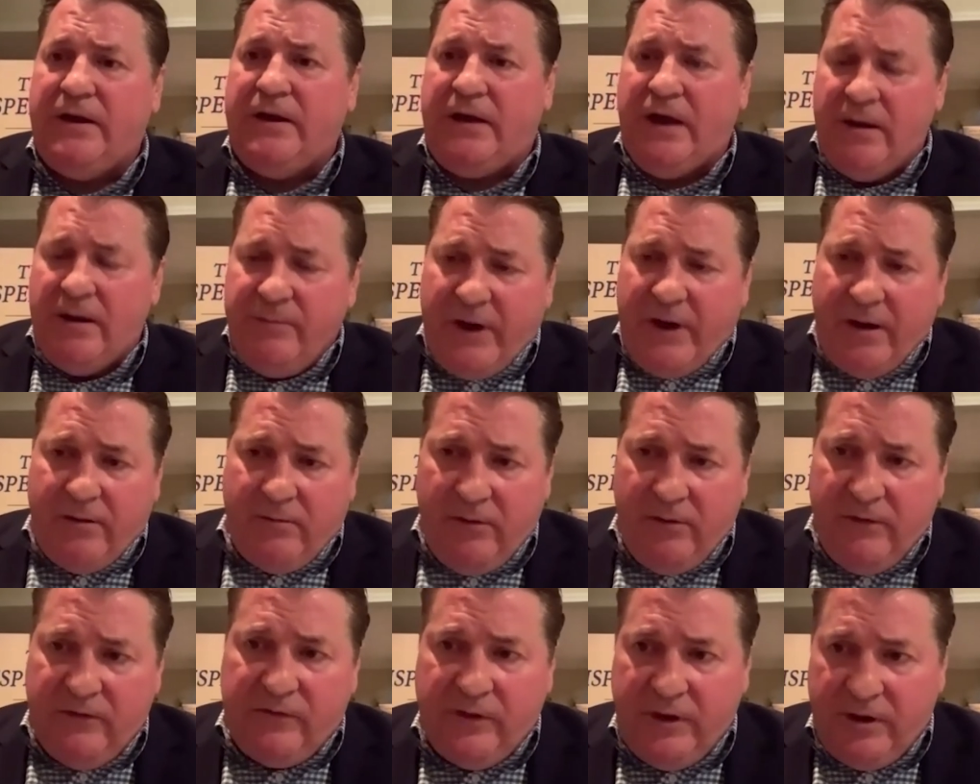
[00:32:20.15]

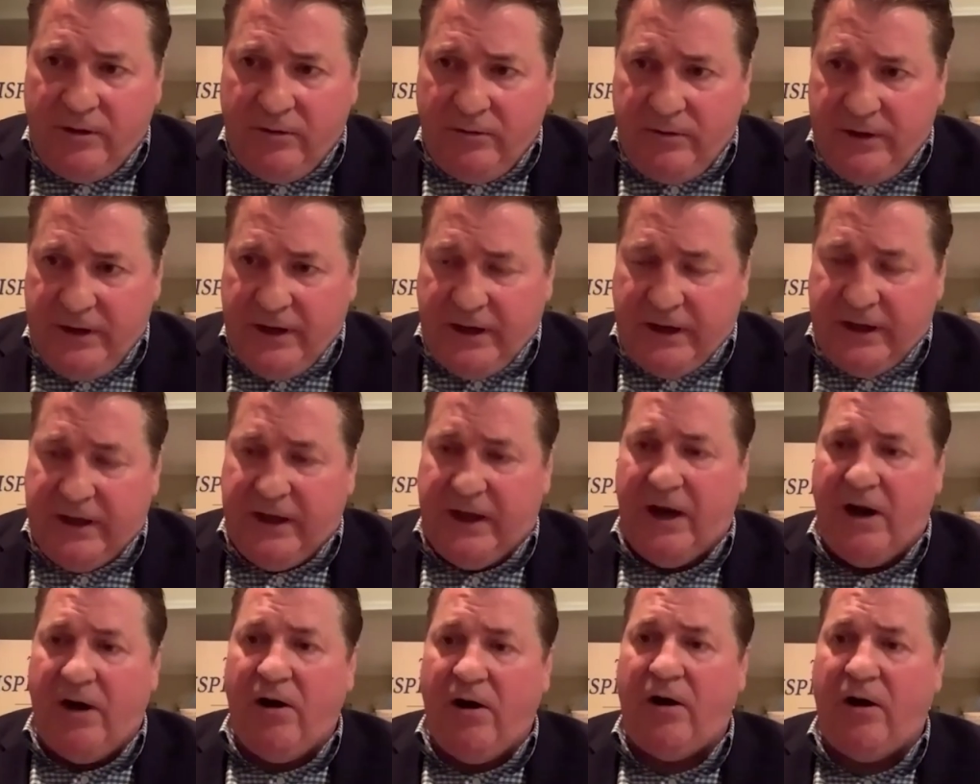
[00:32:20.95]
Gunpowder is literally a
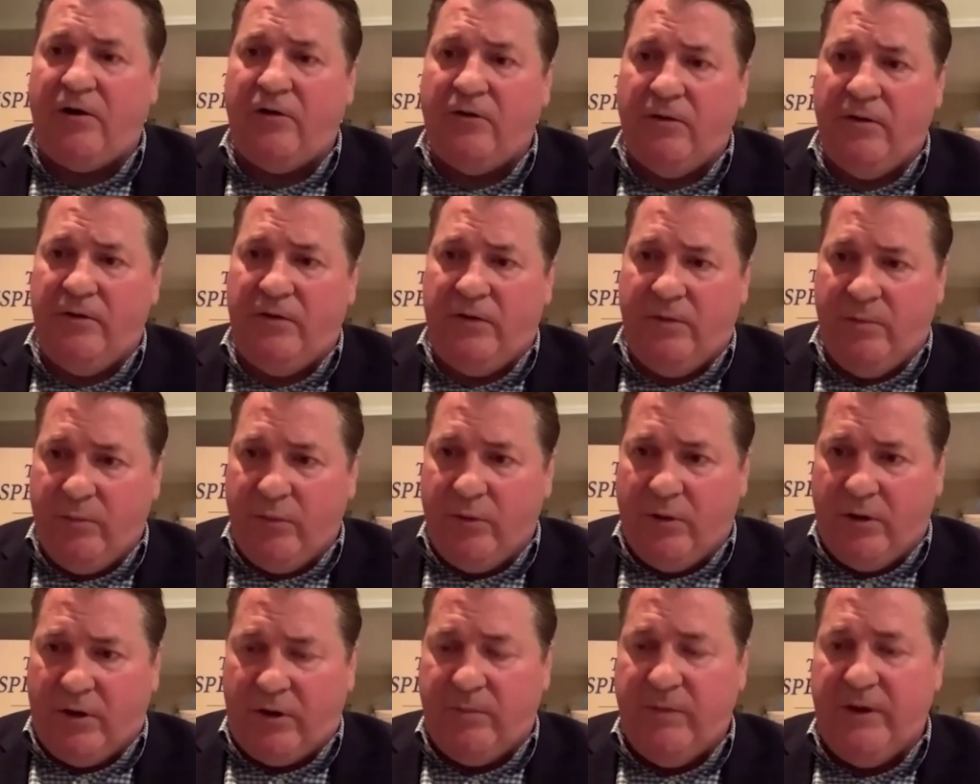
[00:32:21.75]
character in the
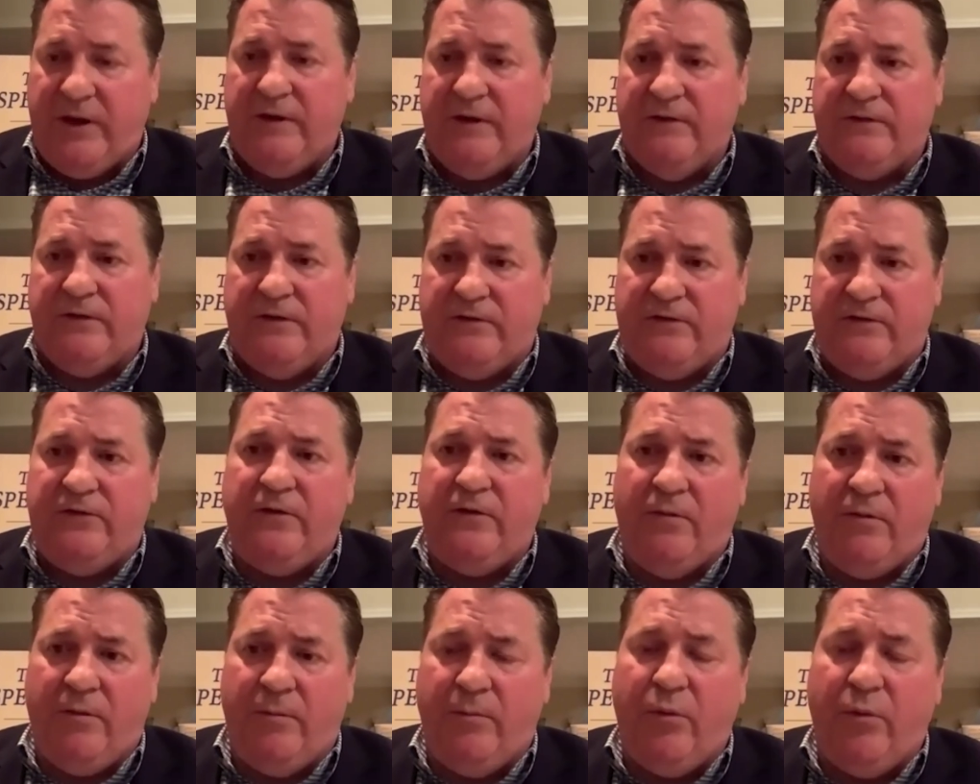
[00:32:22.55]
book because it's
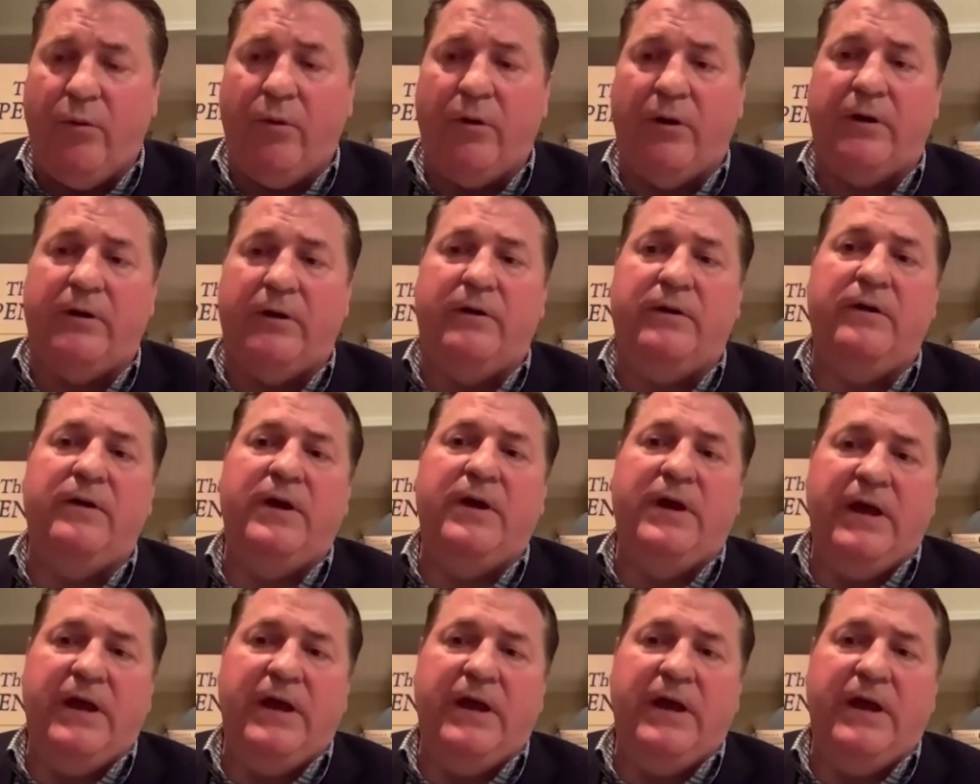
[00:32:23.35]
so important.